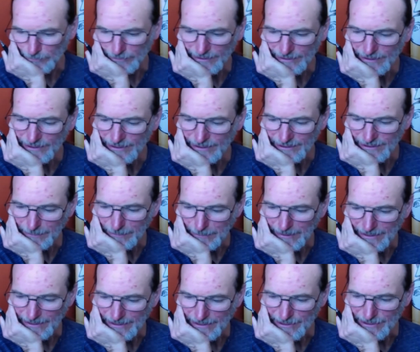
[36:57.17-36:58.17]
really
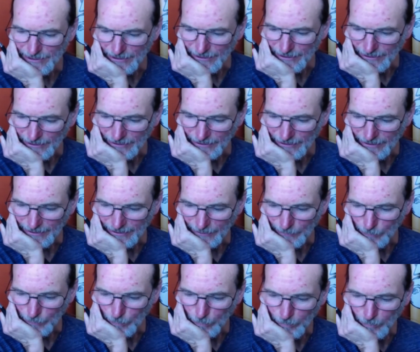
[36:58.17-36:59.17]
depends
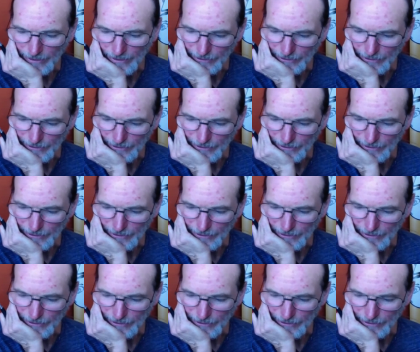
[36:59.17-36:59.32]
on